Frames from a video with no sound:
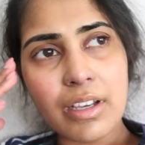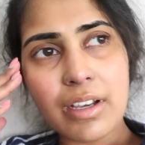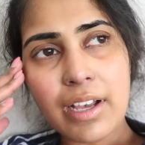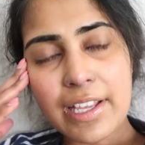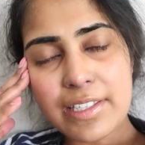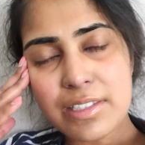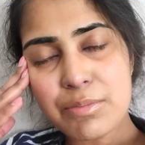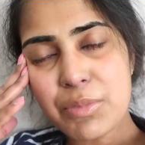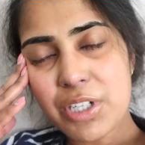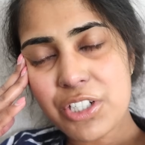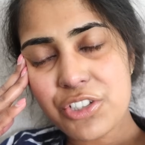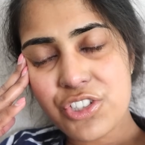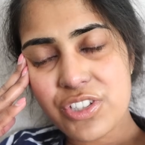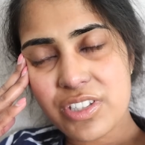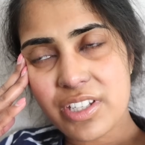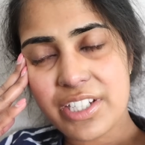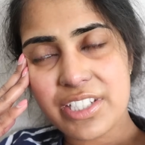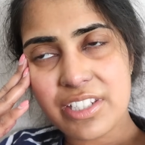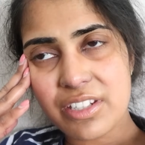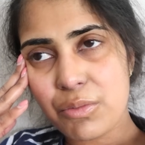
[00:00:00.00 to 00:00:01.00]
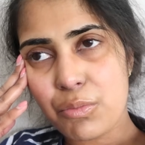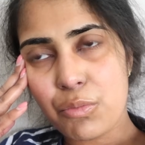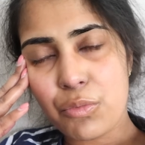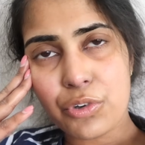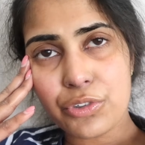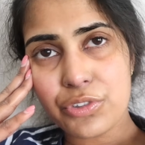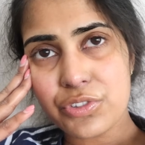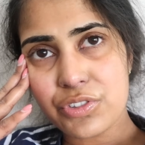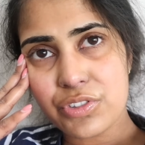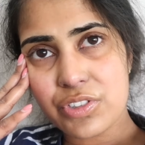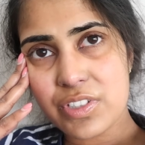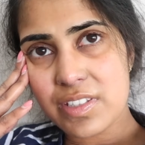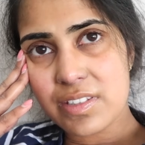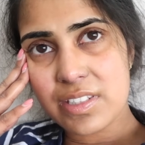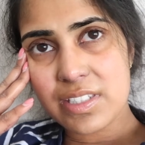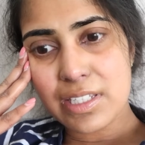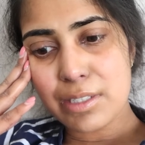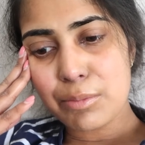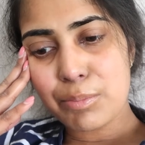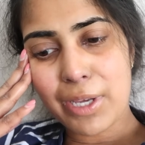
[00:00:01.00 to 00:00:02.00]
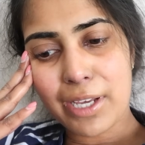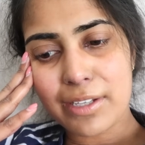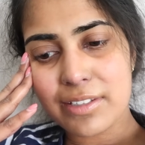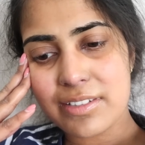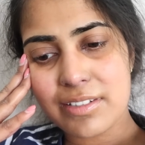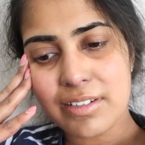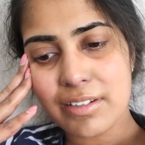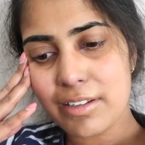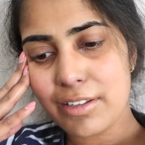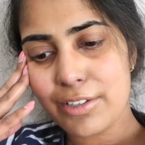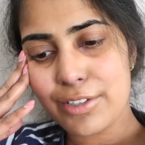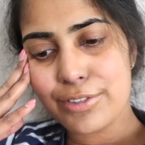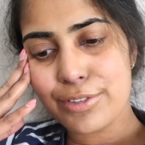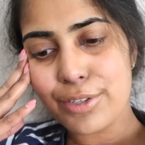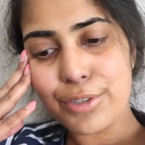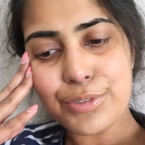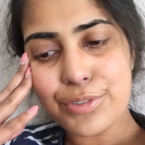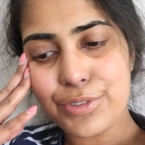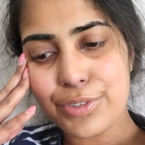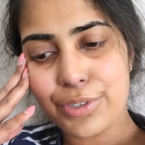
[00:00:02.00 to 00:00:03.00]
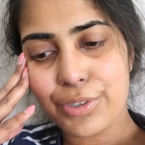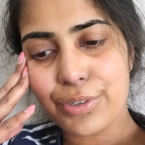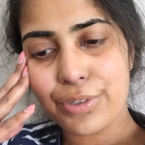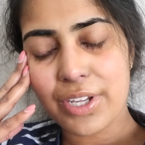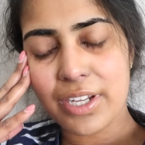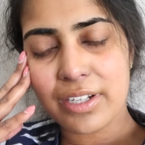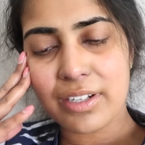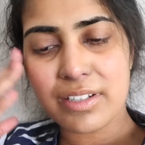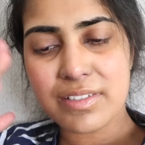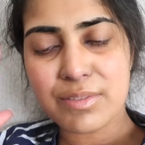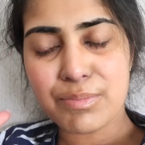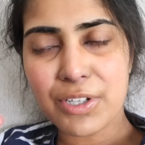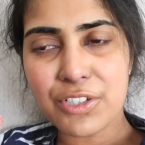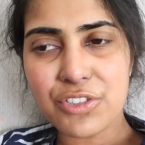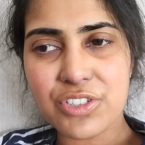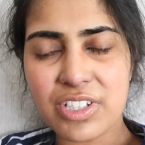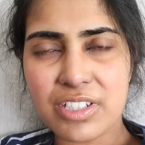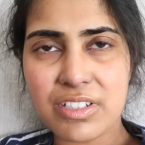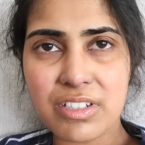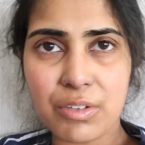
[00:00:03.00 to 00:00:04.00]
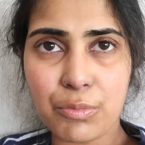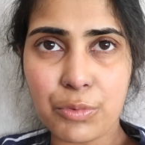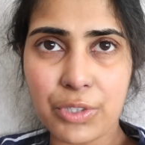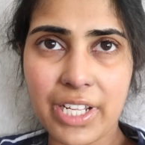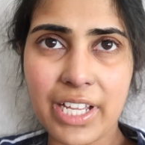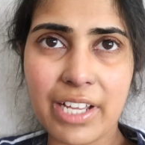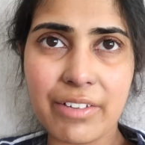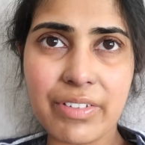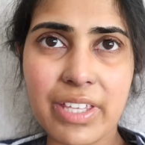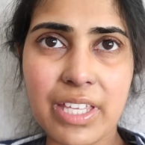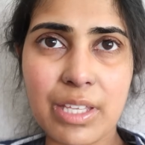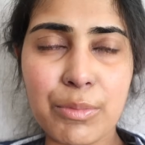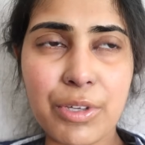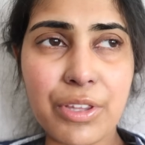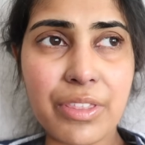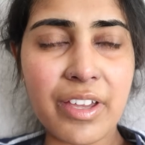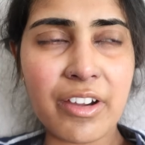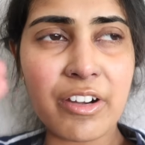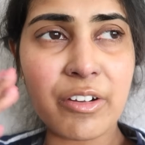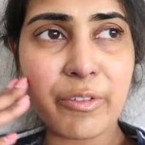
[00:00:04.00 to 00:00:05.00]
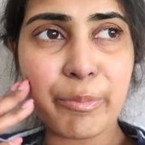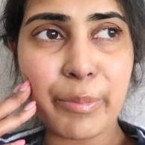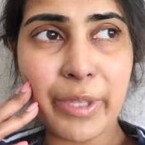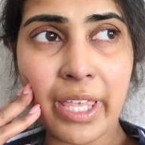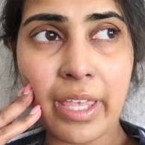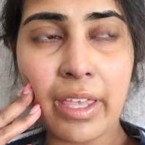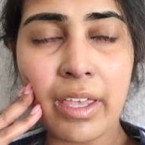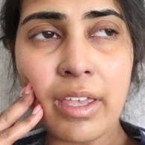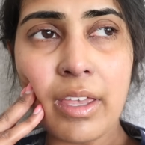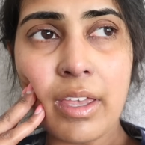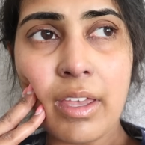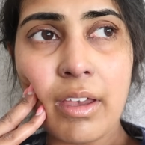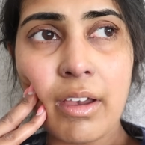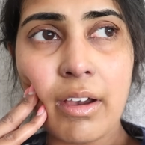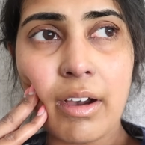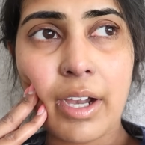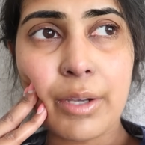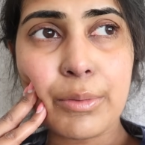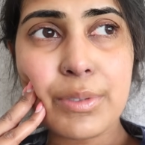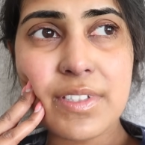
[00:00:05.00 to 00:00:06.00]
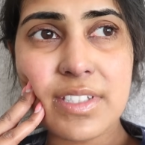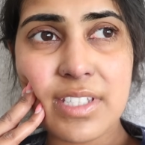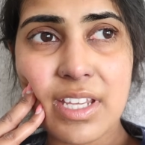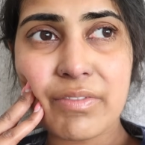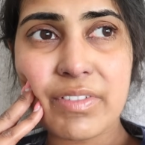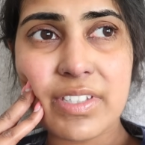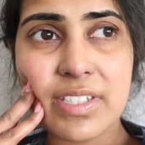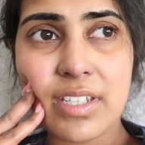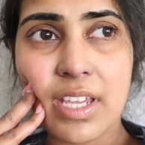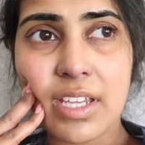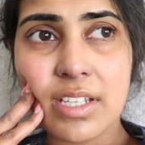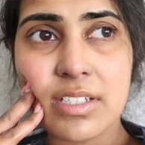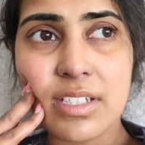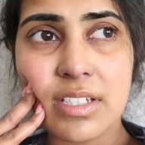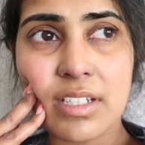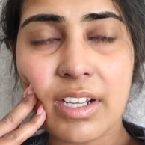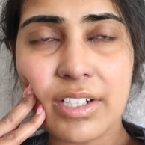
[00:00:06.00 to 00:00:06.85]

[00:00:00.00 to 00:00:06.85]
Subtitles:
as much as I didn't want to see Baxter so soon, and as much as I didn't want to have chemotherapy, I was devastated.